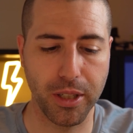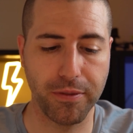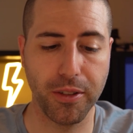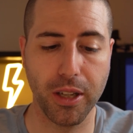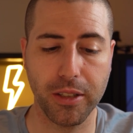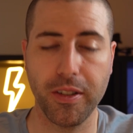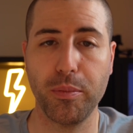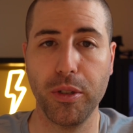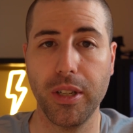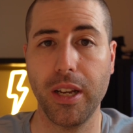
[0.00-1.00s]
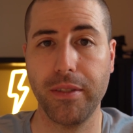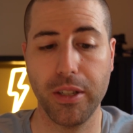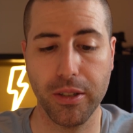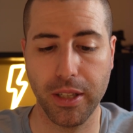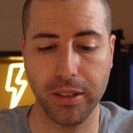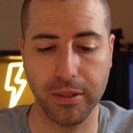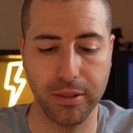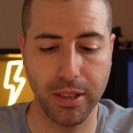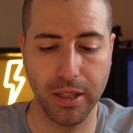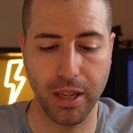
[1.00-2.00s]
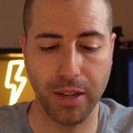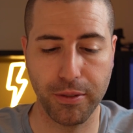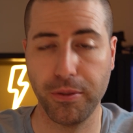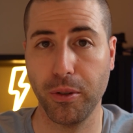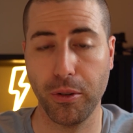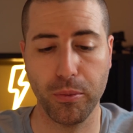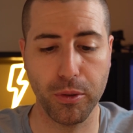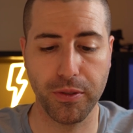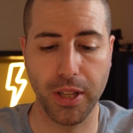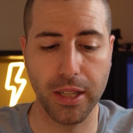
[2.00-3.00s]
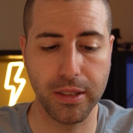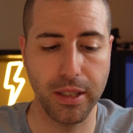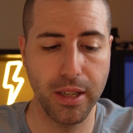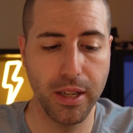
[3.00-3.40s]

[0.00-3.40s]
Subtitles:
If not, if I put heavier, then I have to follow the rules for that.